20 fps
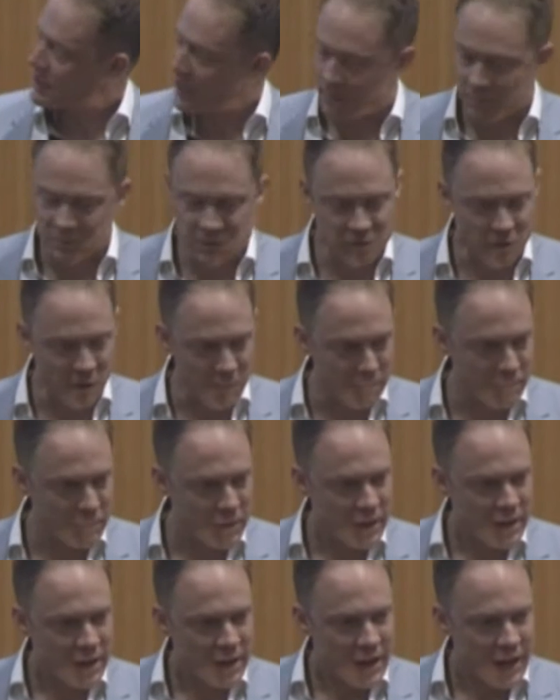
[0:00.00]
comes from
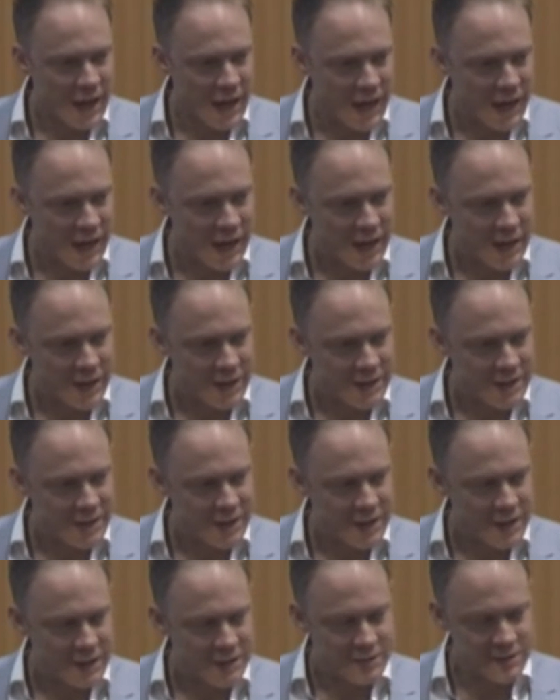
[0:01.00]

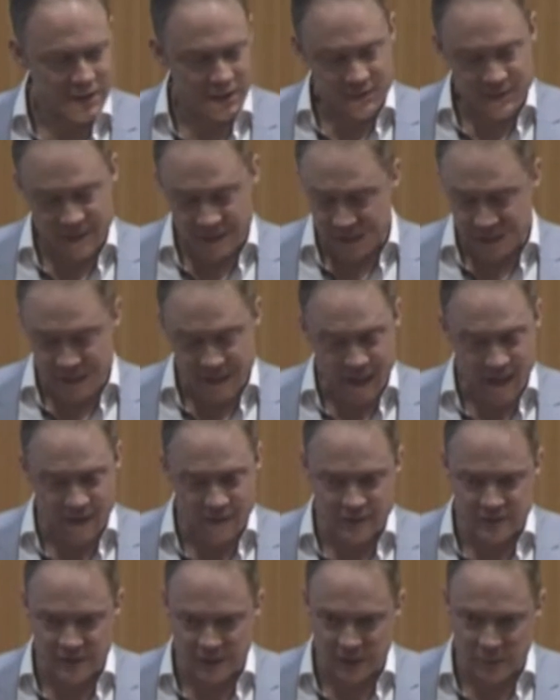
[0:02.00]
a study now
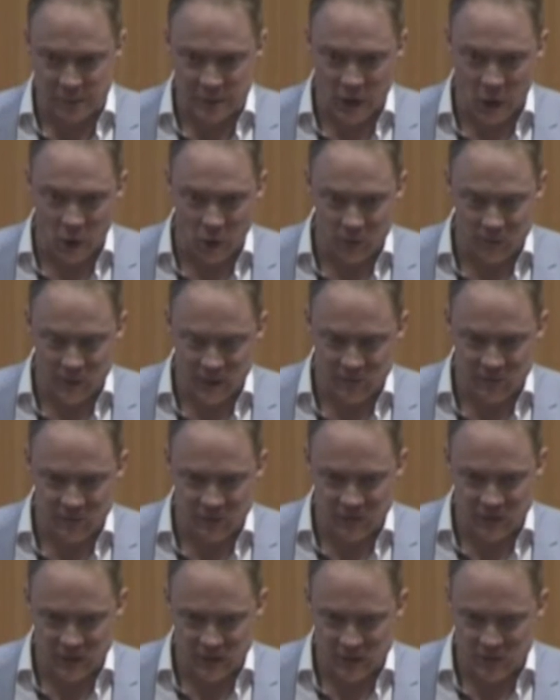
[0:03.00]
that's a little bit old, about
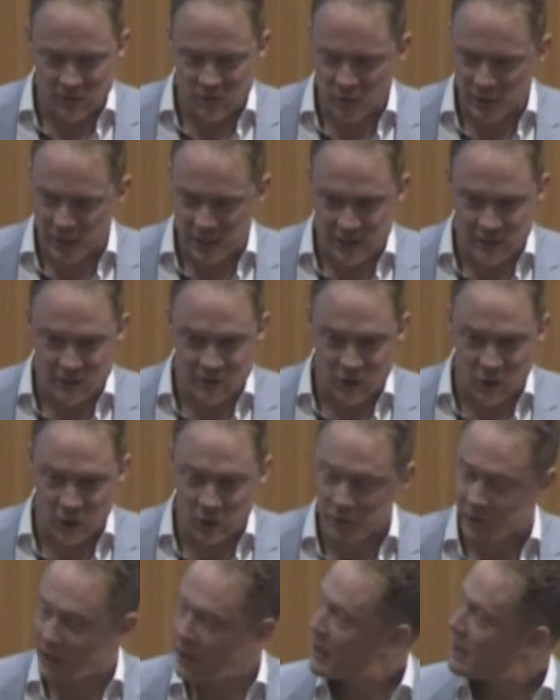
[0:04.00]
15, 20 years
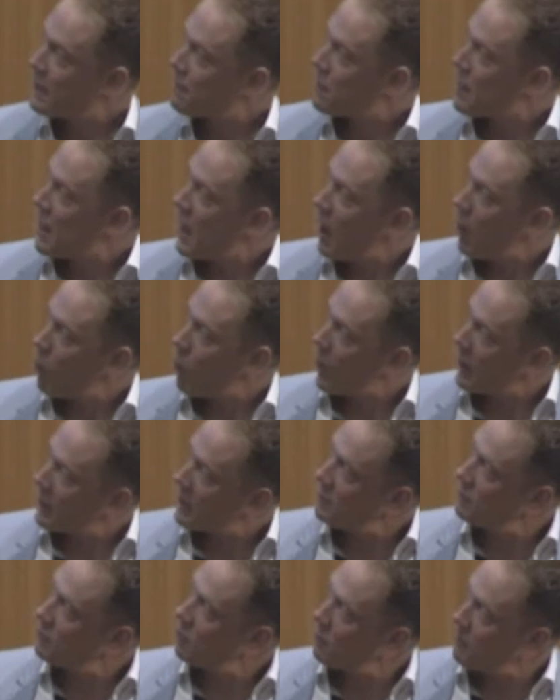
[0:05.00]
old, a
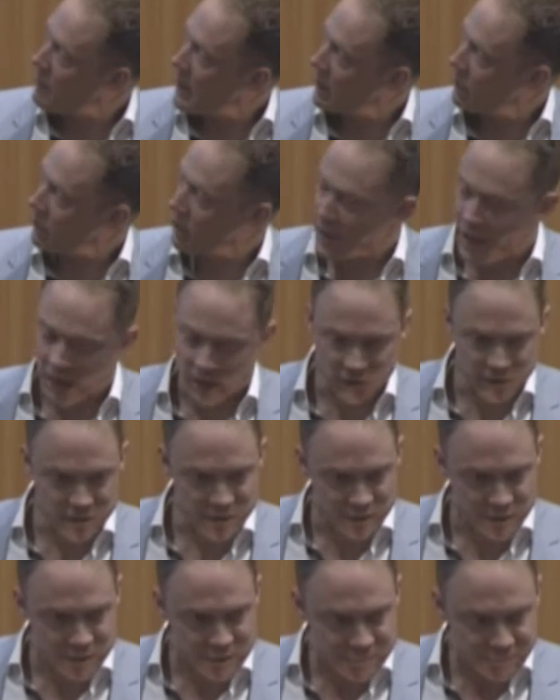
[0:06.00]
wonderful
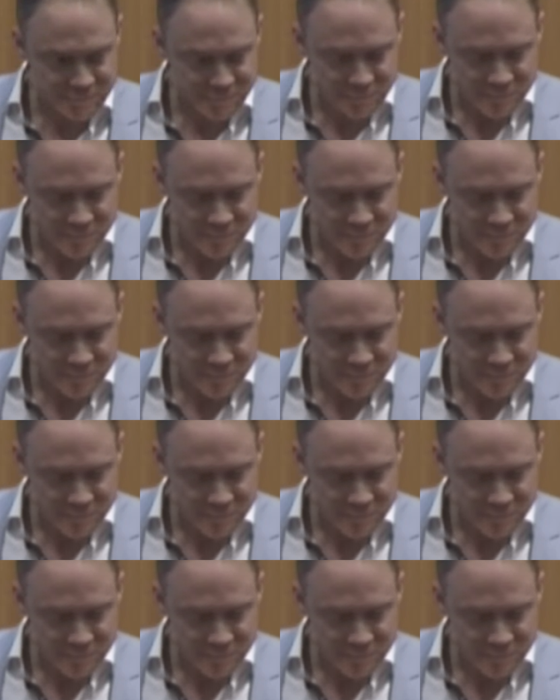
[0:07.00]
meta-analysis